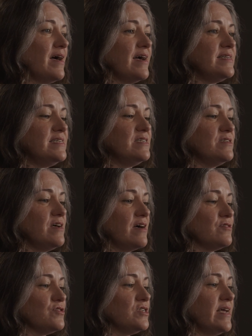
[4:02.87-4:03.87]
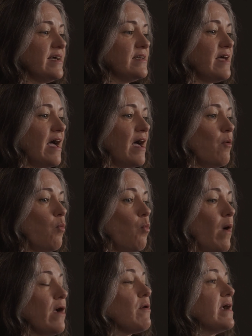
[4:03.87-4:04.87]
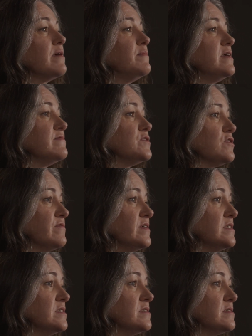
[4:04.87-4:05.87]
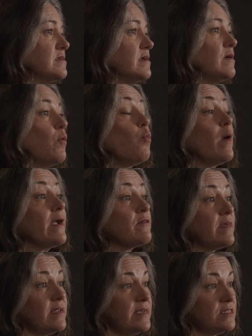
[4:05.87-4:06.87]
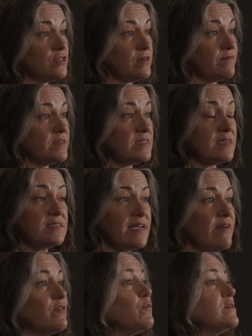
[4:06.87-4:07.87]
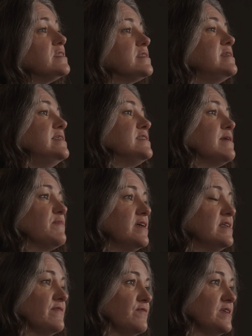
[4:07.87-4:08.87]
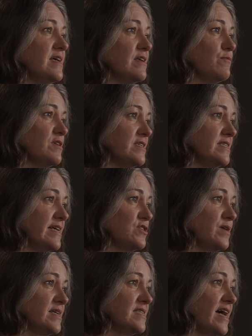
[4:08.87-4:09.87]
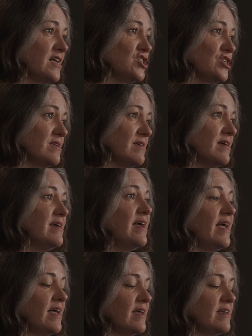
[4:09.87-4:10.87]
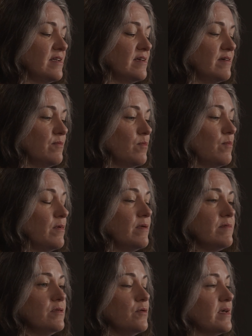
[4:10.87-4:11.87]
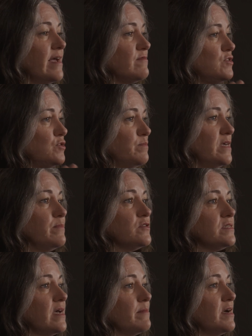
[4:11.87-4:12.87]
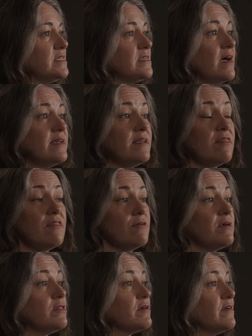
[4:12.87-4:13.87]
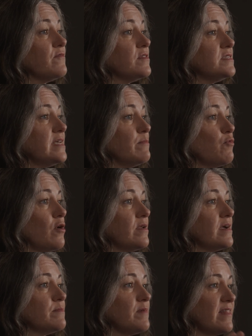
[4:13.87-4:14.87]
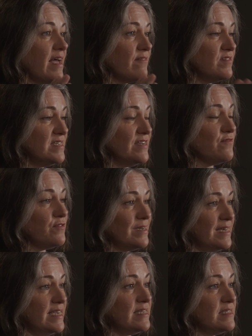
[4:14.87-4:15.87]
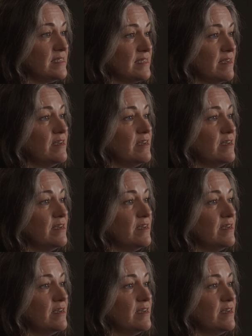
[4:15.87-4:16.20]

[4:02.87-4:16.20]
I need to understand where I can be of service, where they need service, because everyone needs something different in a real estate transaction. And you can have 2 people side by side in theory looking for the same product, but they have different needs.